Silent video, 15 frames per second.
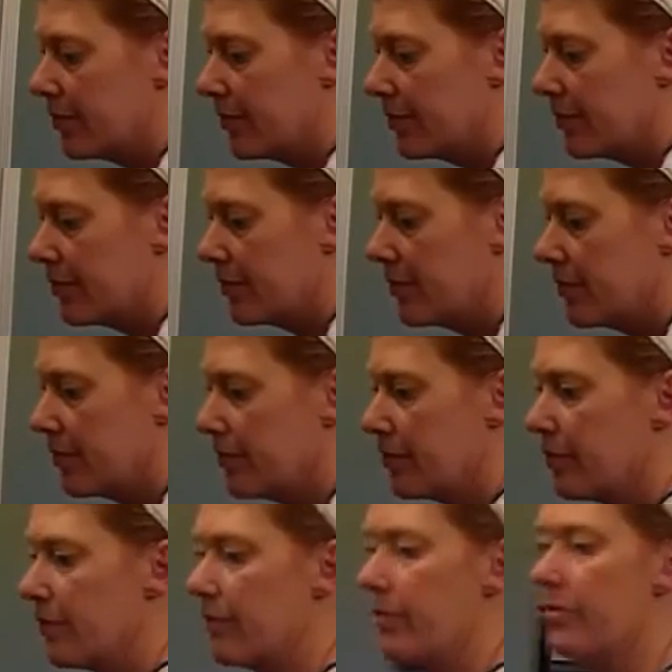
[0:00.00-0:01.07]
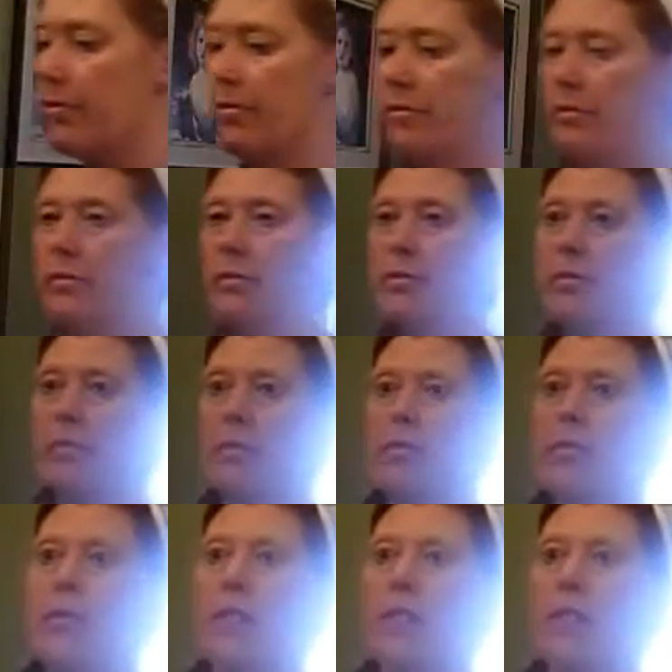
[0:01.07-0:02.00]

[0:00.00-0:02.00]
No one is speaking in this clip.